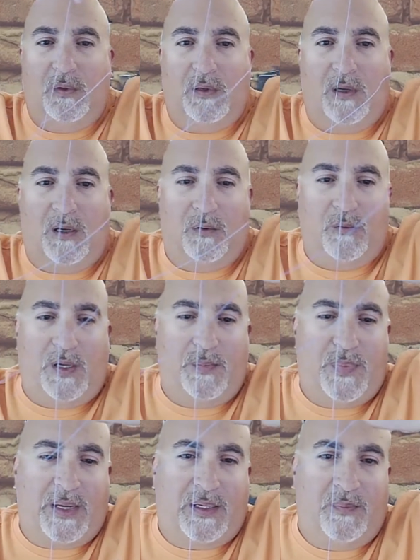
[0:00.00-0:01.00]
are right
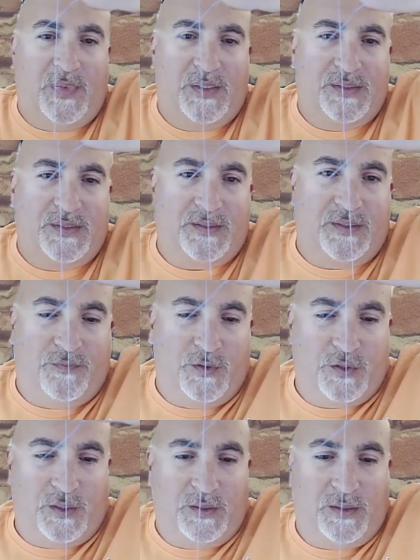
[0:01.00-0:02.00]
back in business and
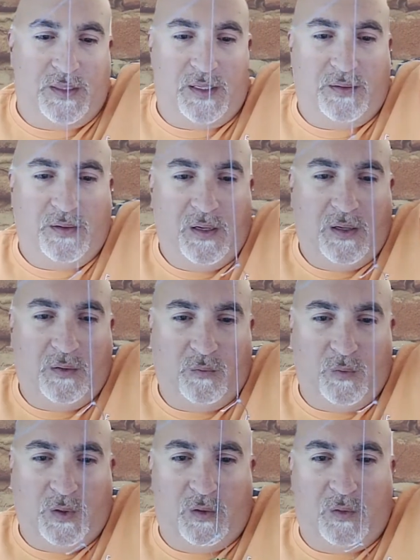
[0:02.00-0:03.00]
fishing again
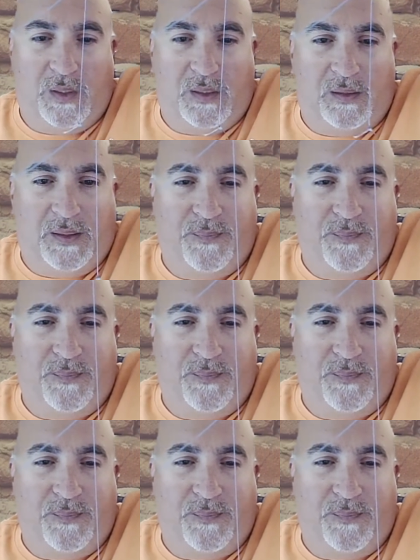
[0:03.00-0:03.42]
real quickly.